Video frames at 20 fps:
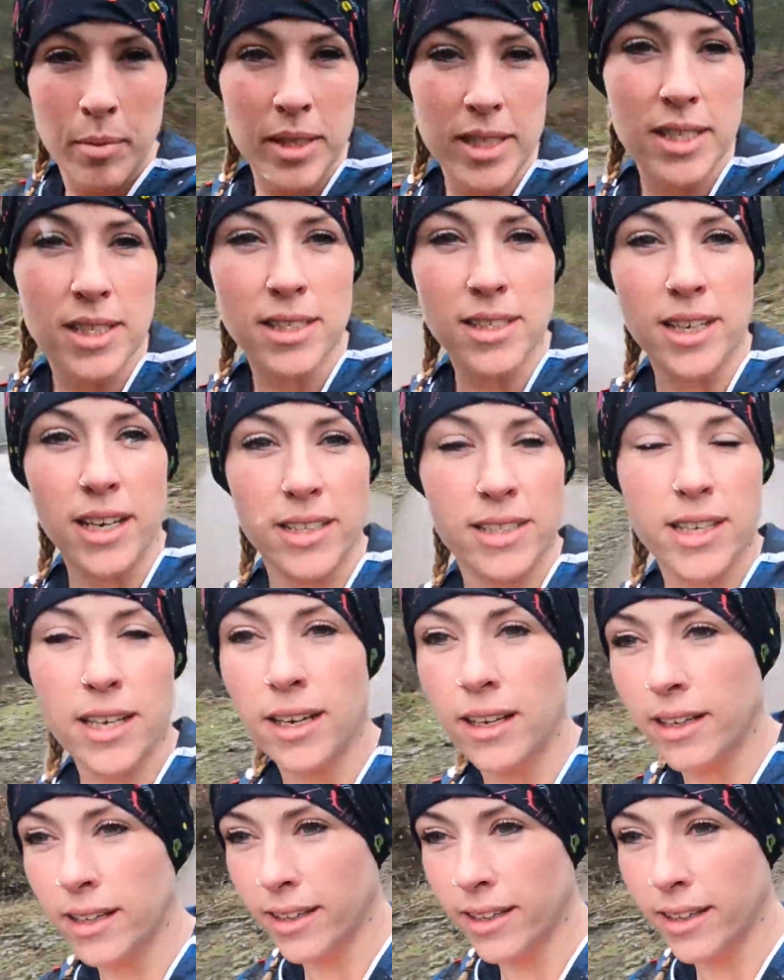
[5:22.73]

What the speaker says: But this is nice.